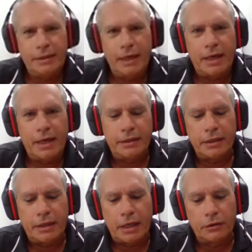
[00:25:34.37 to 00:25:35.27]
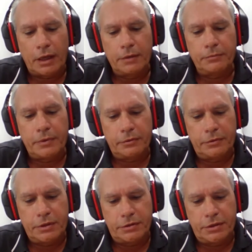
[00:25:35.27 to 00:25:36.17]
Yeah, and look,
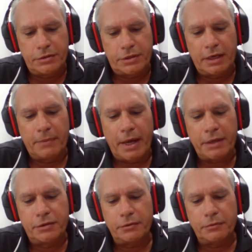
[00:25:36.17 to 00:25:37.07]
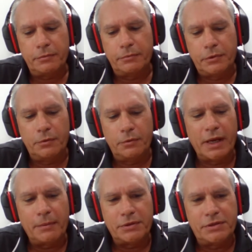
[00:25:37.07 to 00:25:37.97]
just getting back to you being
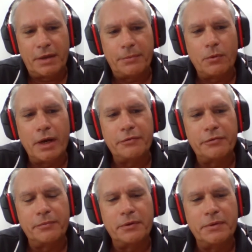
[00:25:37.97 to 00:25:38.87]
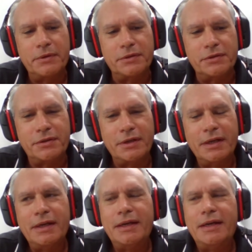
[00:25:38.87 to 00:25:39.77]
able to step away from your business
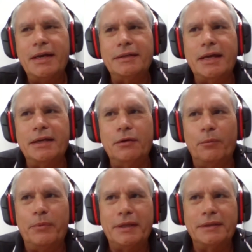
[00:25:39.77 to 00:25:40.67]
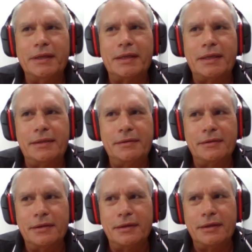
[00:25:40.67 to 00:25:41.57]
and not being
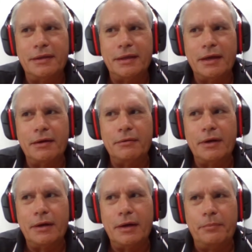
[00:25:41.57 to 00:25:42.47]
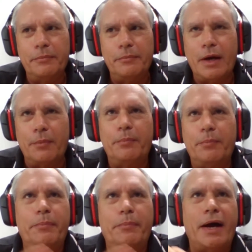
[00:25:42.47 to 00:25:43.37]
the a
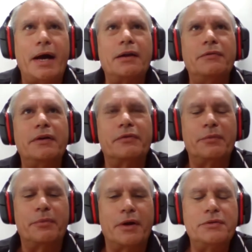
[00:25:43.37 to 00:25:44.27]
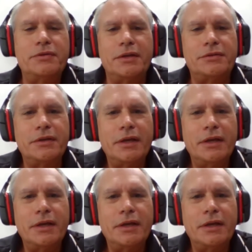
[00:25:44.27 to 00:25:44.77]
part of every process.